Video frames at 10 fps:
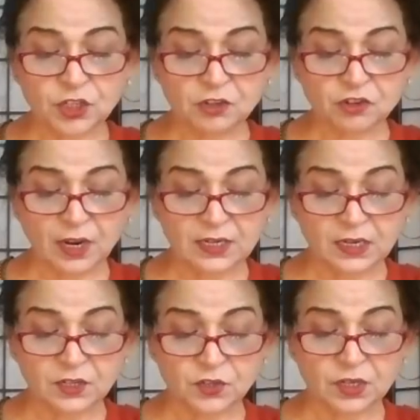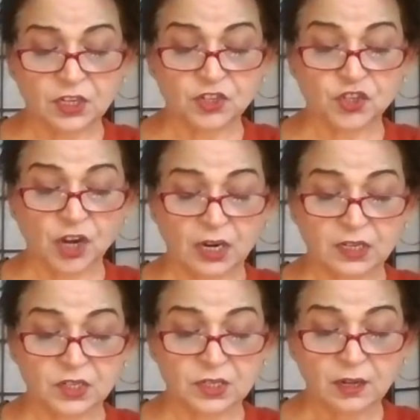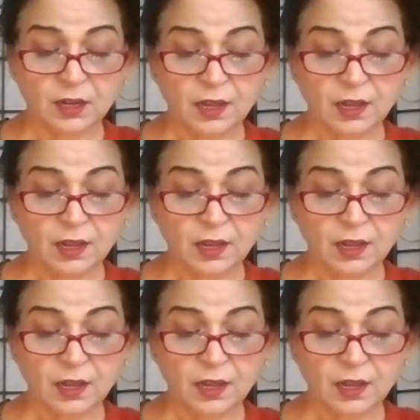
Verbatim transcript: their tridents in shards.